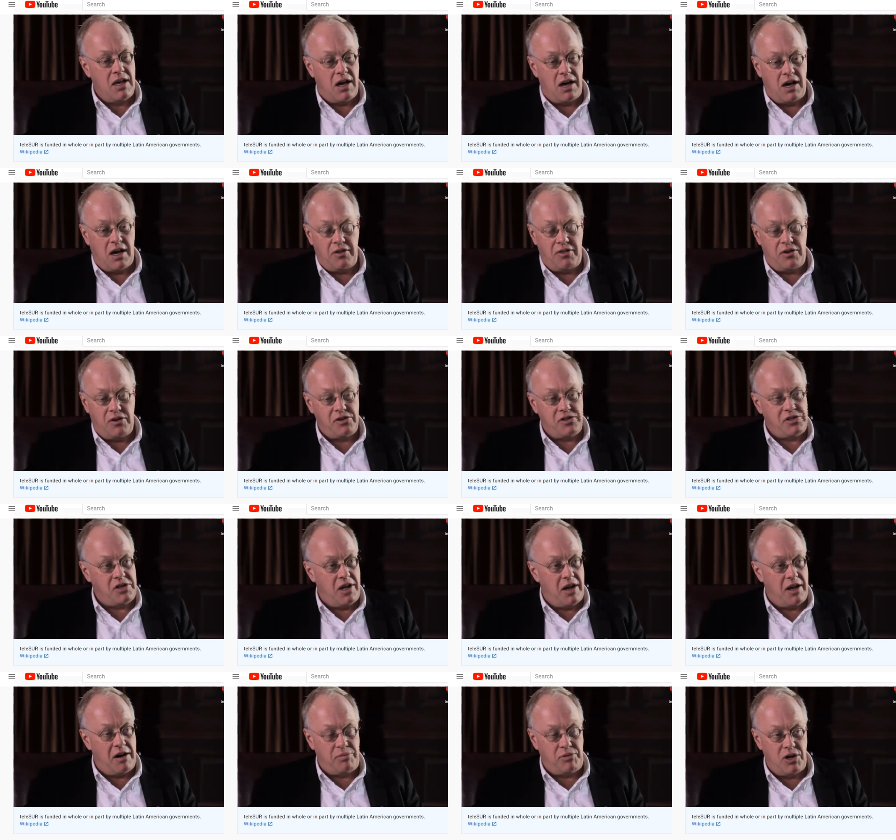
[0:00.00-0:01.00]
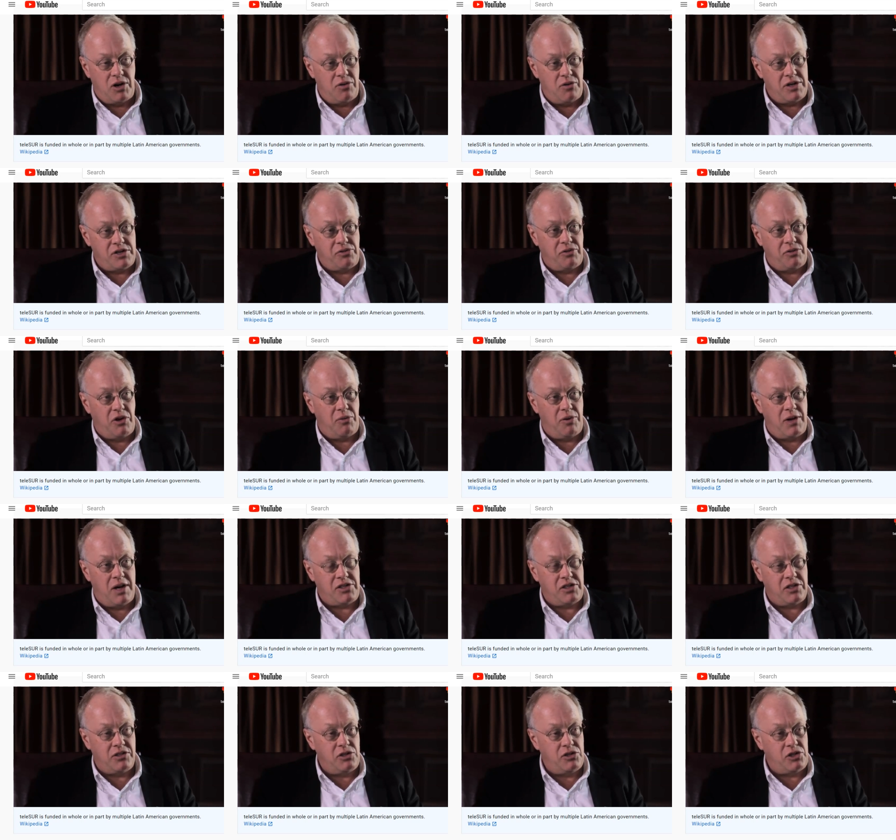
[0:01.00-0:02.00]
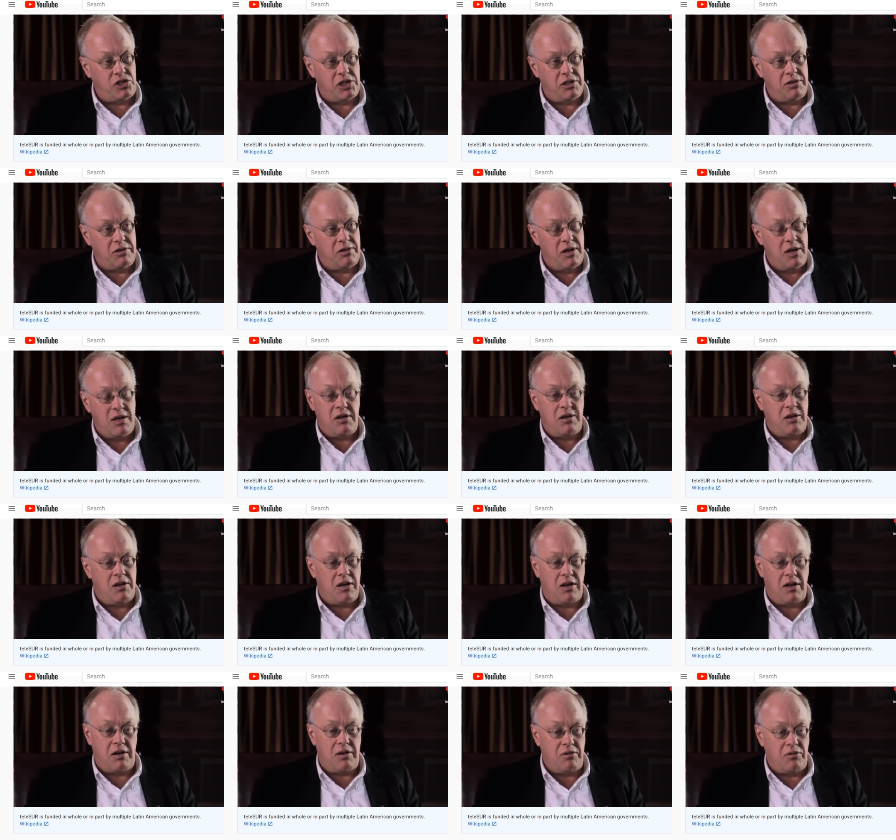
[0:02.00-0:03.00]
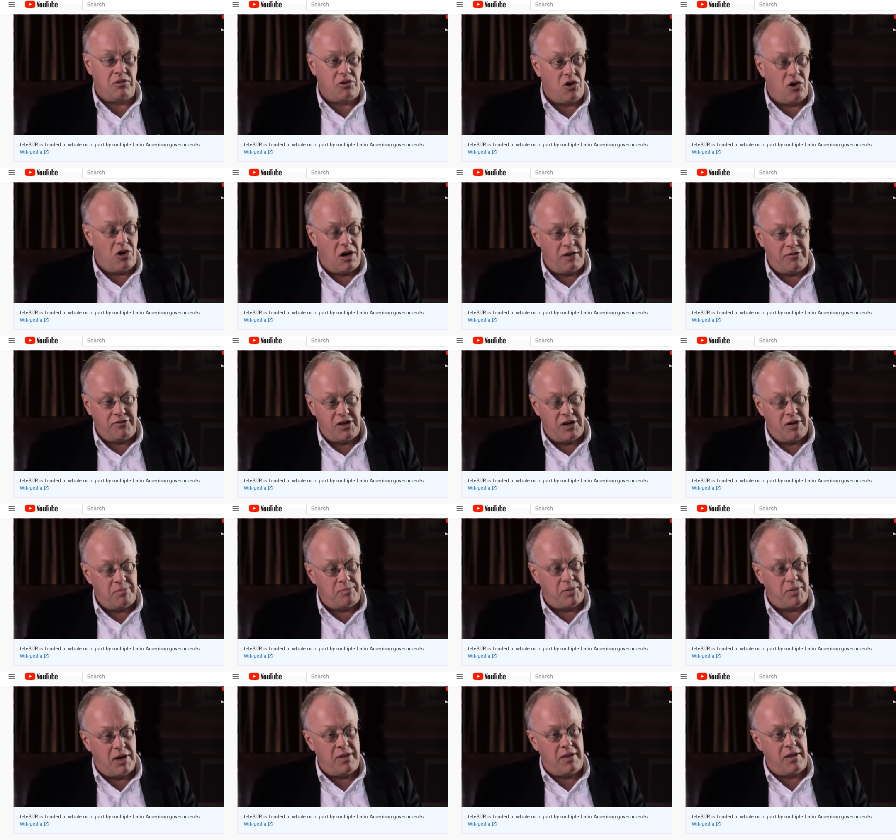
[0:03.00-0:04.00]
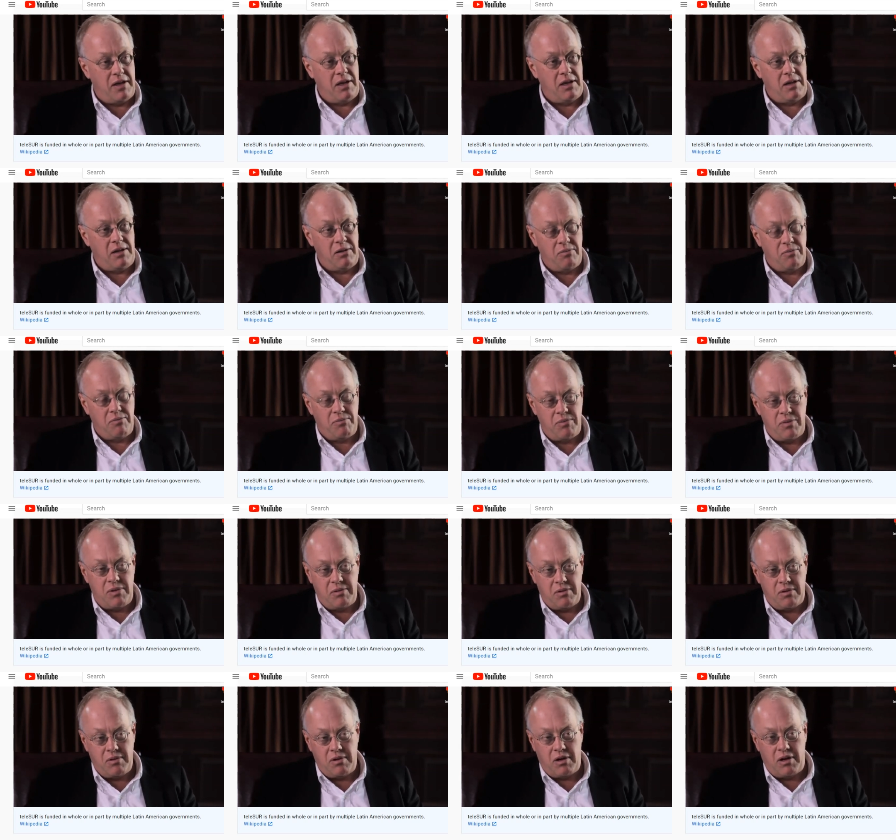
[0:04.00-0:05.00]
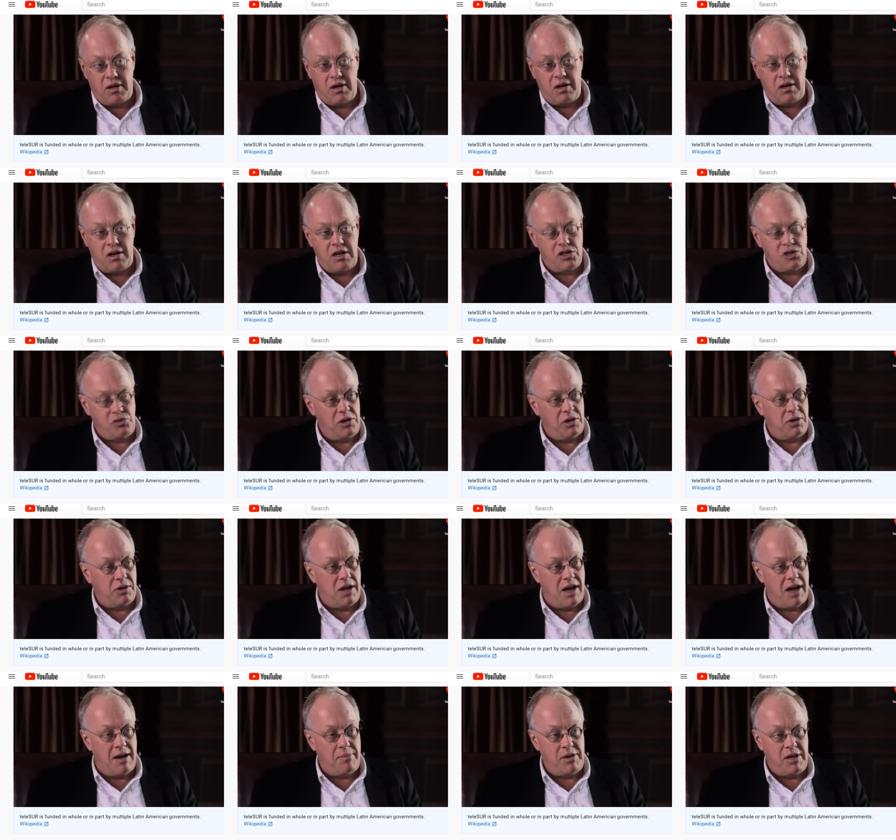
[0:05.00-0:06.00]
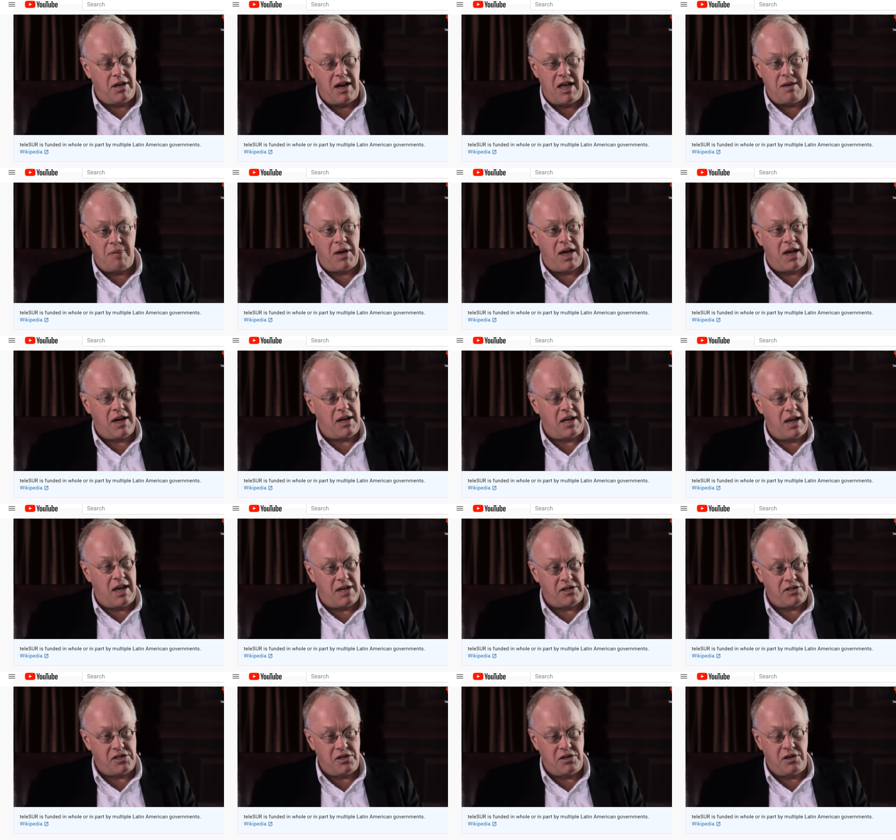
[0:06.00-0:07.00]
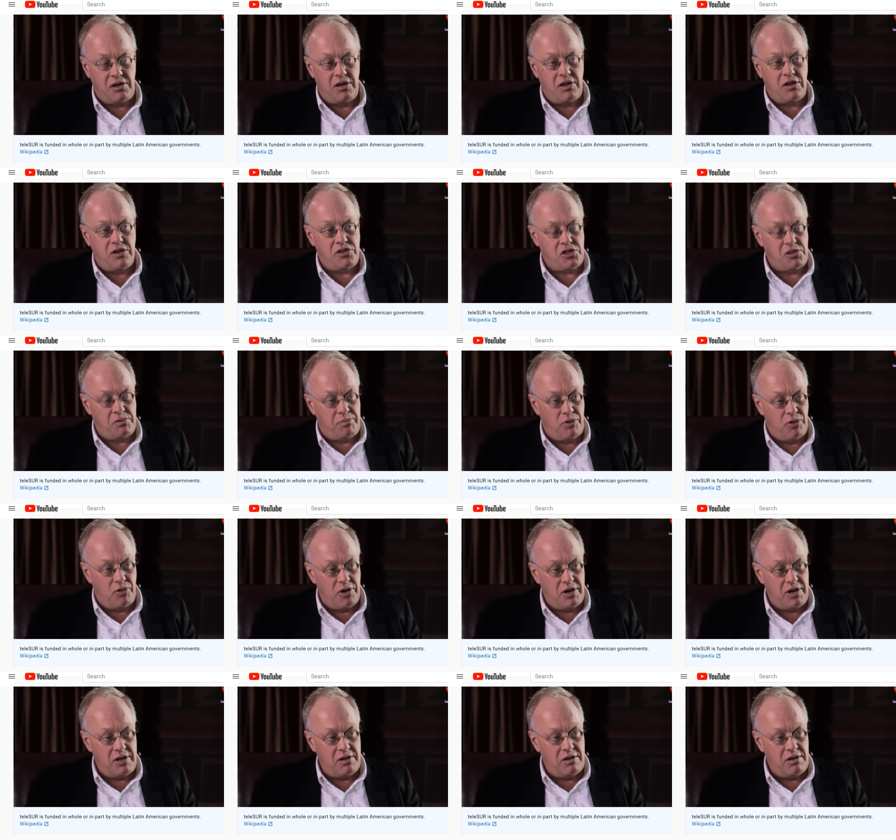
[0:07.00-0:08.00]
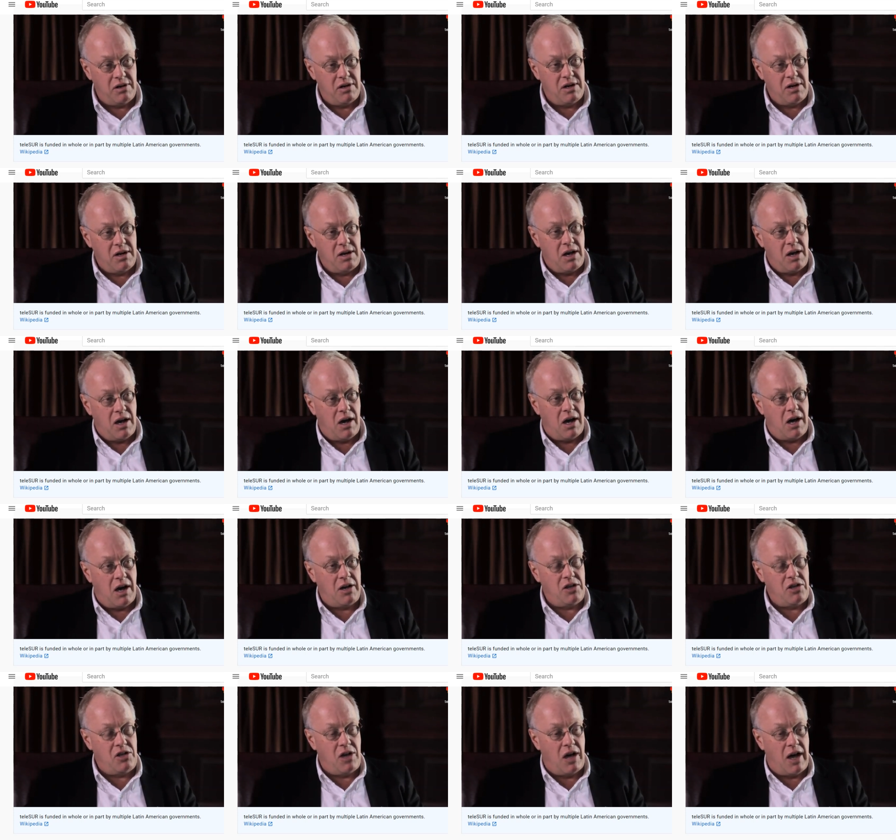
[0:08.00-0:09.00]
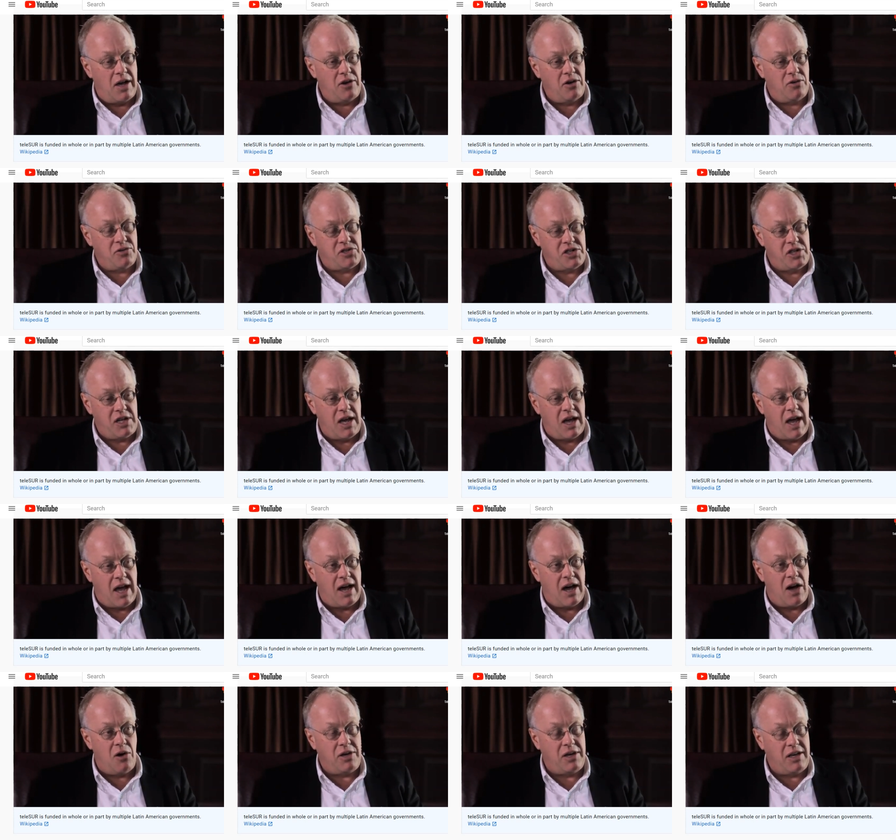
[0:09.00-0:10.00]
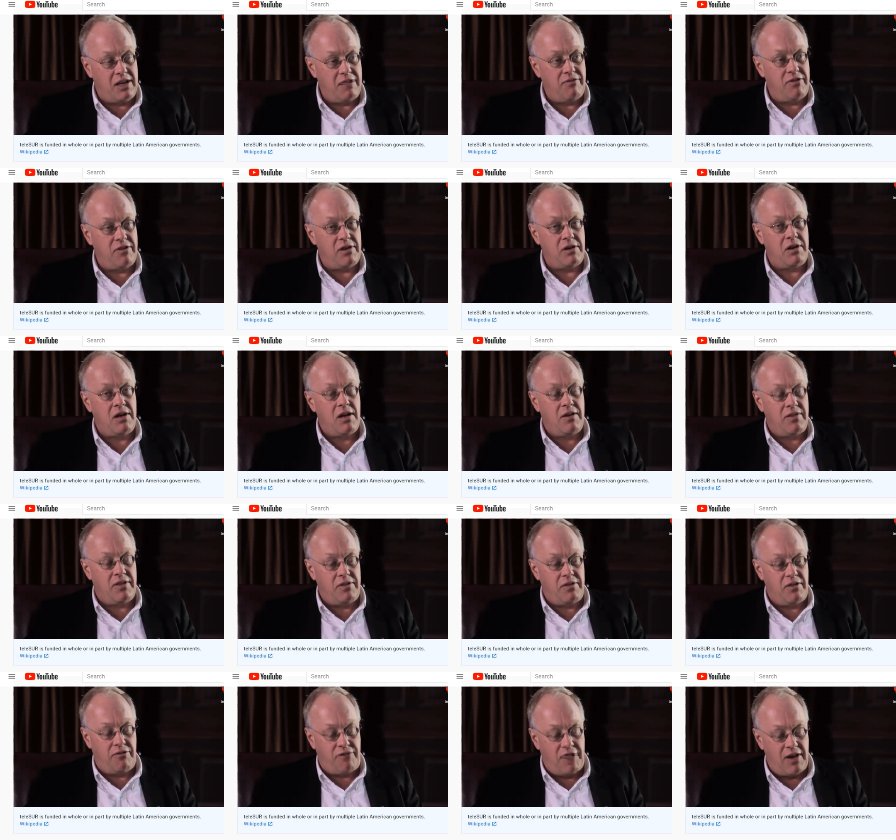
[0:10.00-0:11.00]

Uh, there is not a pro Israel resolution coughed up by the Israel lobby and AIPAC he hasn't supported uh, I don't see how, given the